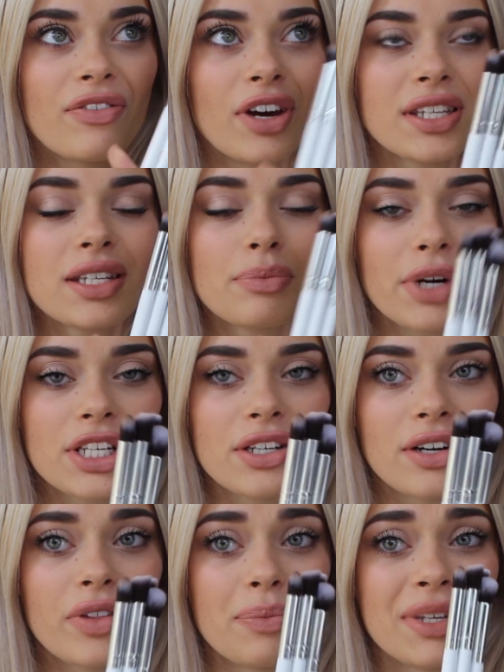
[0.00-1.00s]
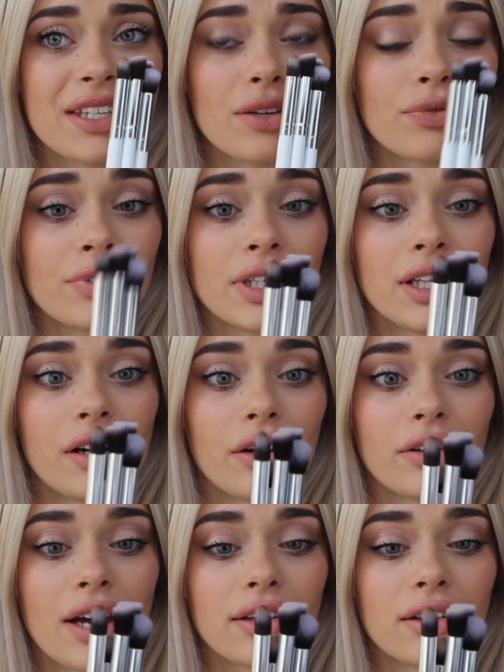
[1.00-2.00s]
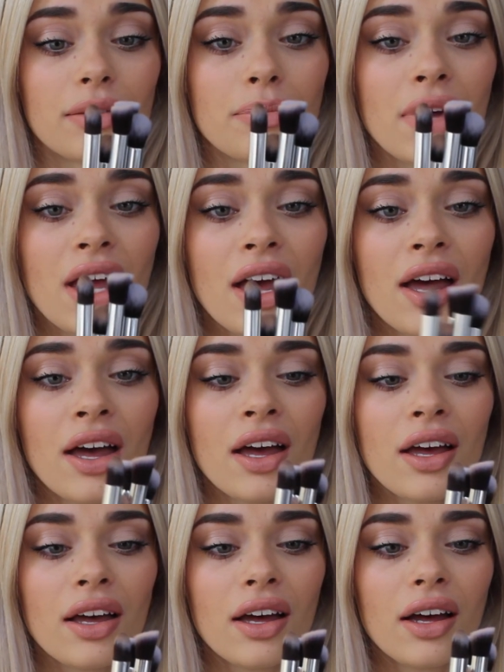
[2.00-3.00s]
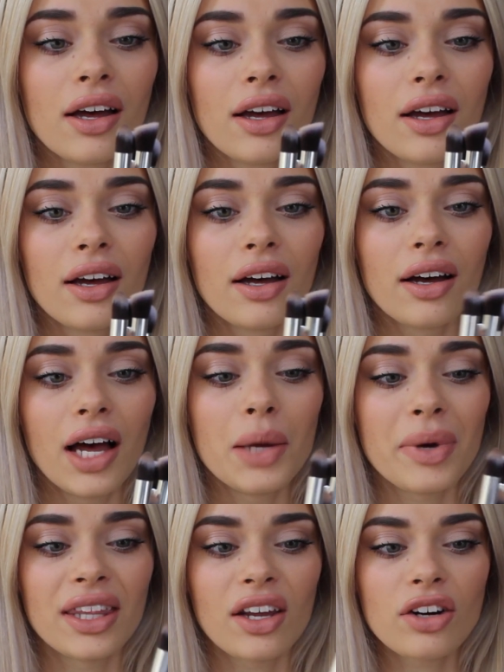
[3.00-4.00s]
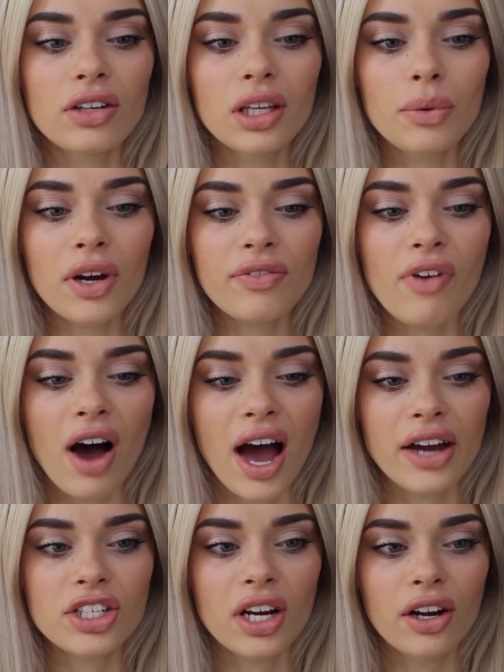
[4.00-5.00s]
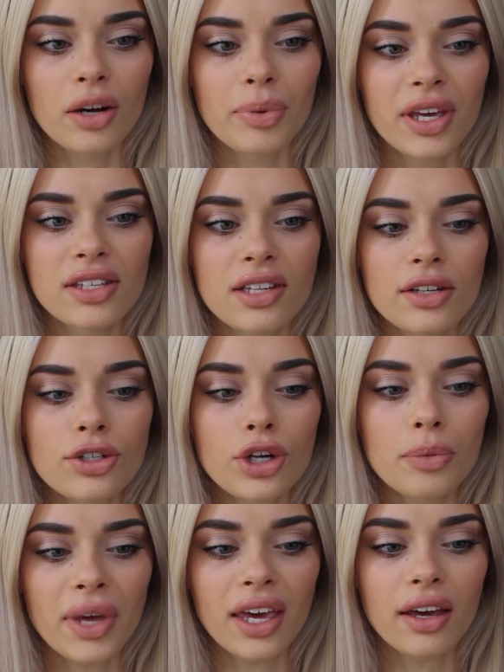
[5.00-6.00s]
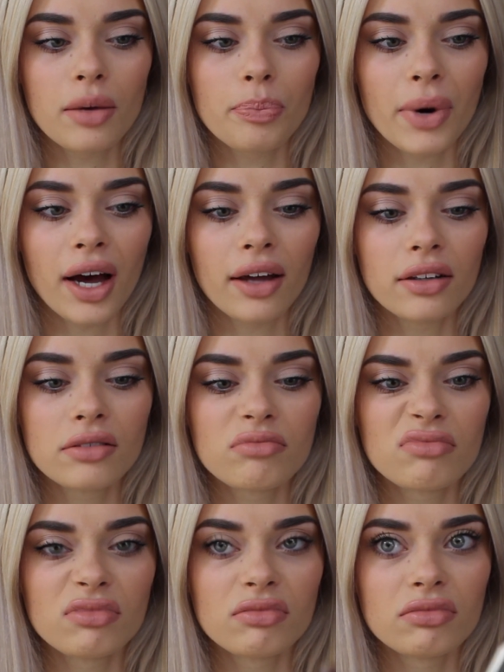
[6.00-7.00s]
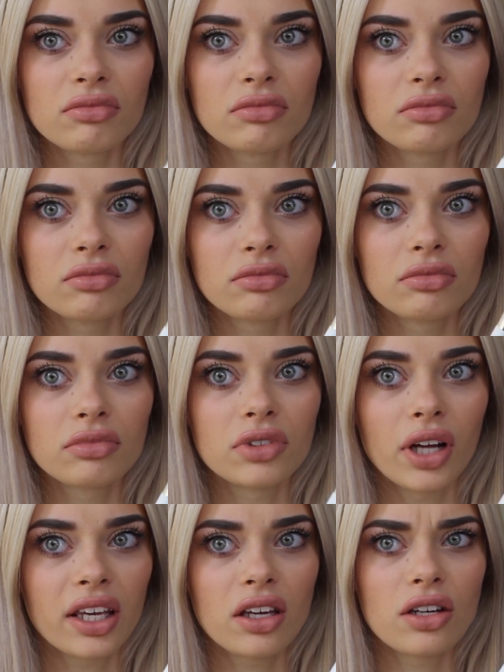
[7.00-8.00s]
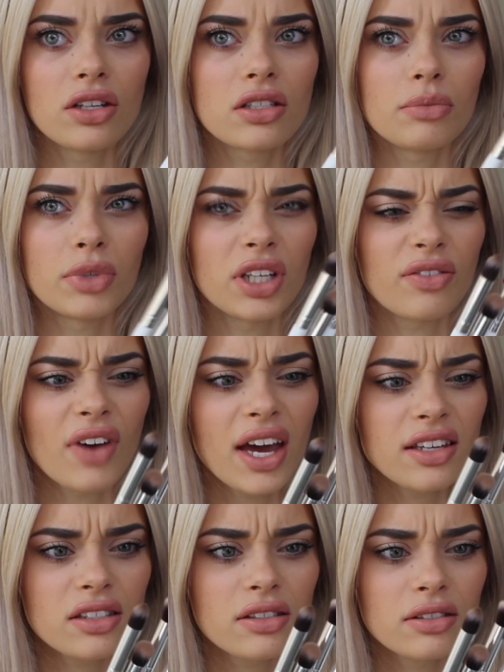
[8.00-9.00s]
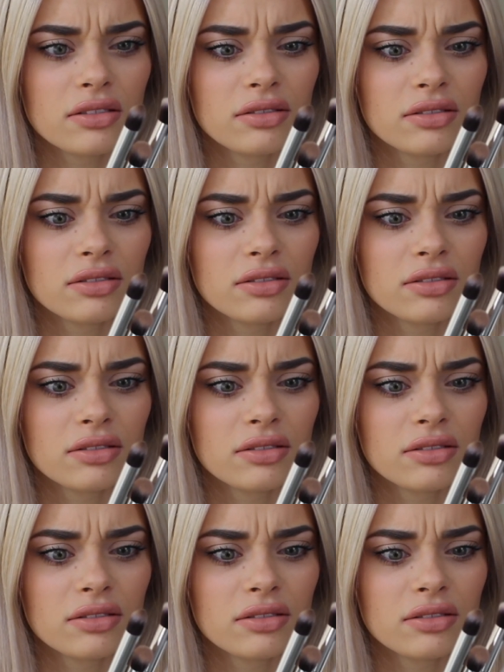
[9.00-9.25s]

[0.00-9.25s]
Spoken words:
first impression of them is I really don't like them. I mean, they don't really work for eyeshadow because they're too big, but it's not like you can use them on your face.